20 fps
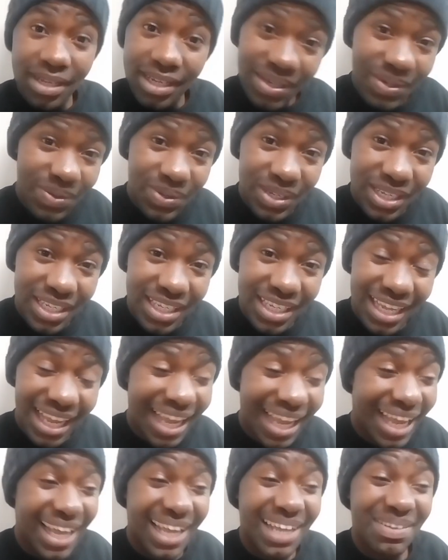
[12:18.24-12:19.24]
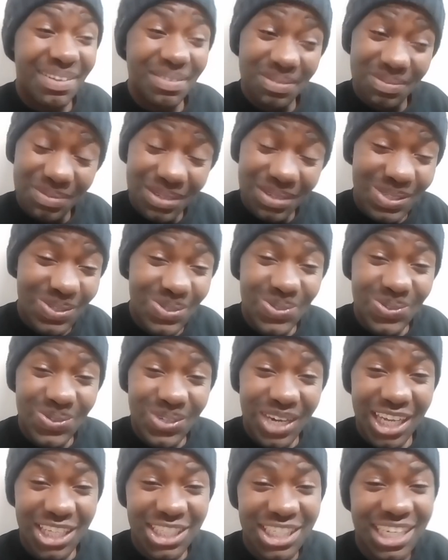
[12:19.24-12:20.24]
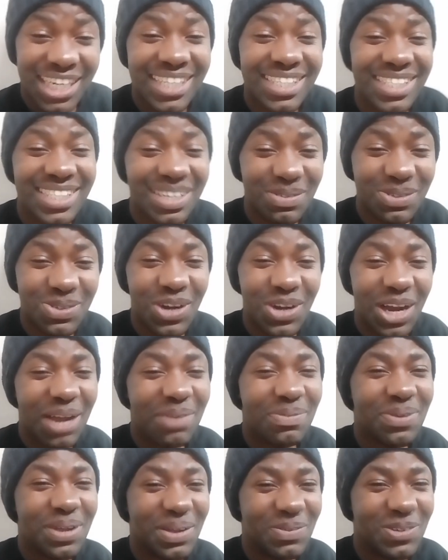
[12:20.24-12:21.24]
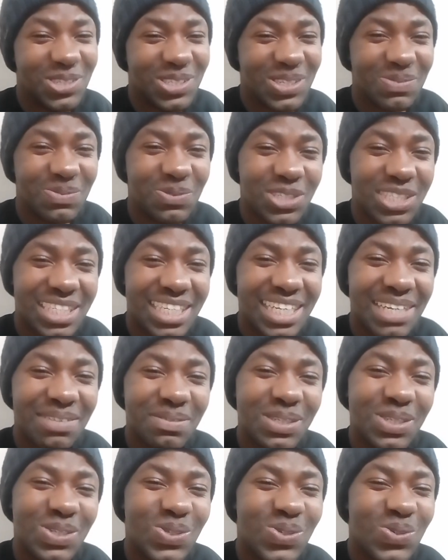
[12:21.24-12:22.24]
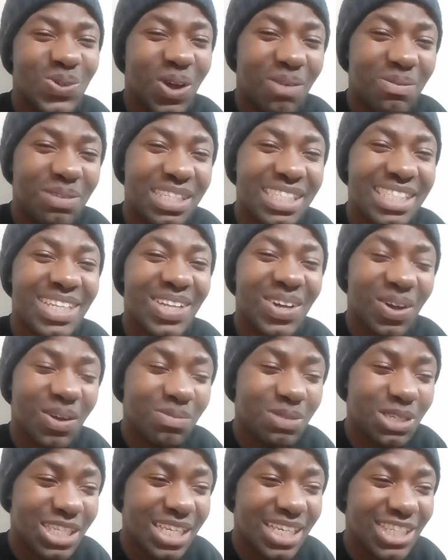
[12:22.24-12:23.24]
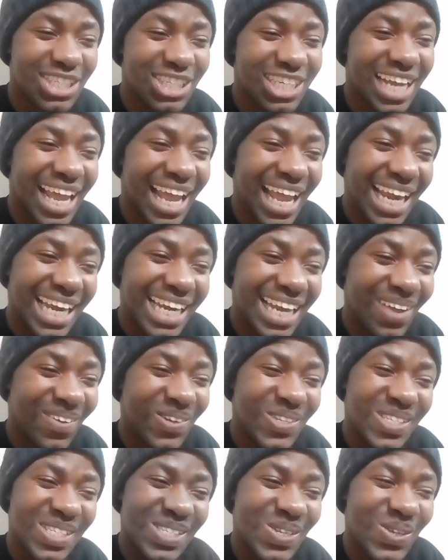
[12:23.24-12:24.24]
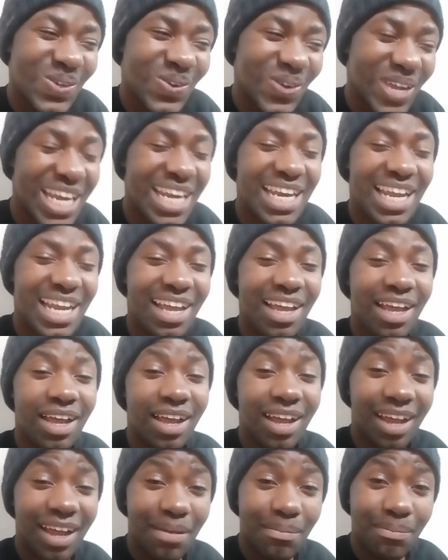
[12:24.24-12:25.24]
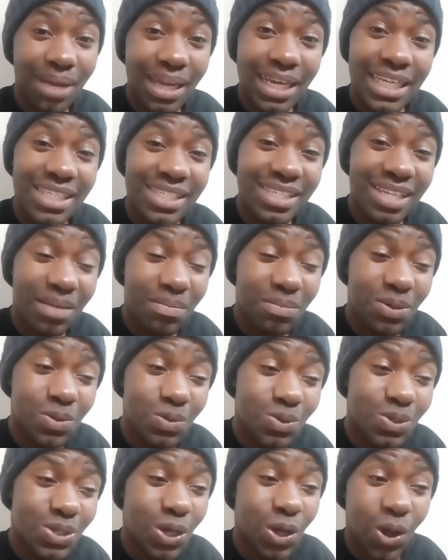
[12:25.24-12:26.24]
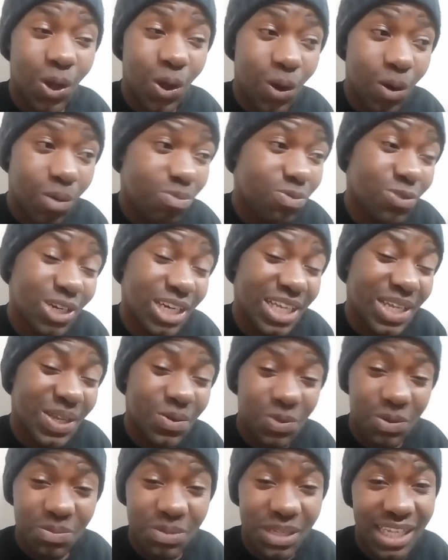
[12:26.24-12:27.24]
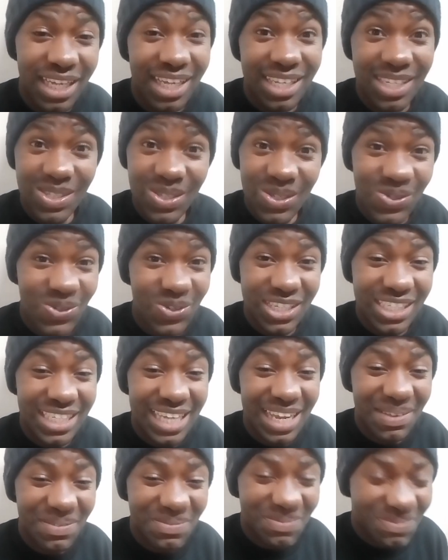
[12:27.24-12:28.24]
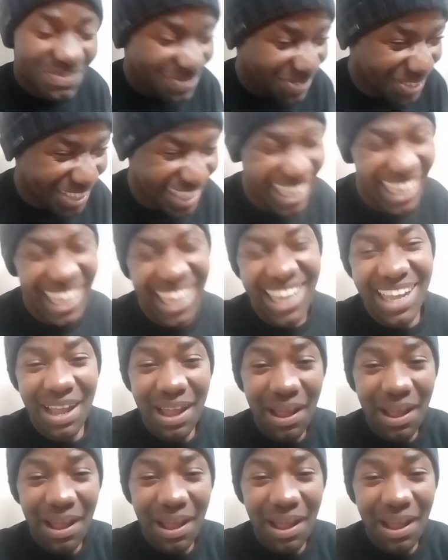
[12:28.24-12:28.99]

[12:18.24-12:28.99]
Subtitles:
anyway, please do like, share, subscribe. And most importantly, please do comment in the comment section. And I will see you in my next upload. Hopefully, it will be a story time.